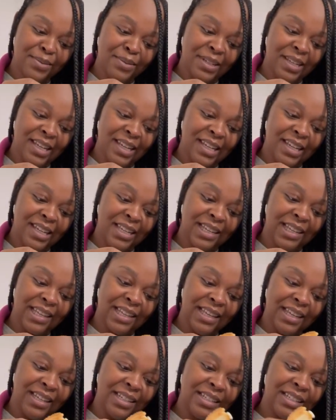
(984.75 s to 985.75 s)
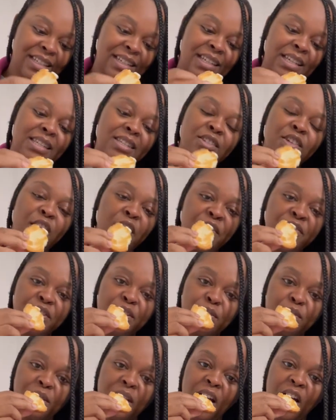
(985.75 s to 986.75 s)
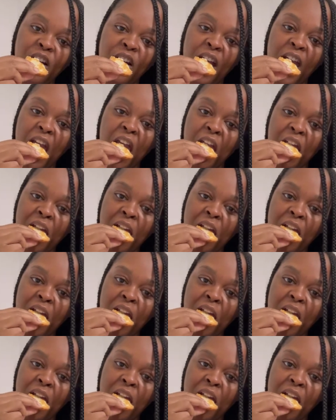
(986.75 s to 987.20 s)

We ain't eating it. It's soft too, okay?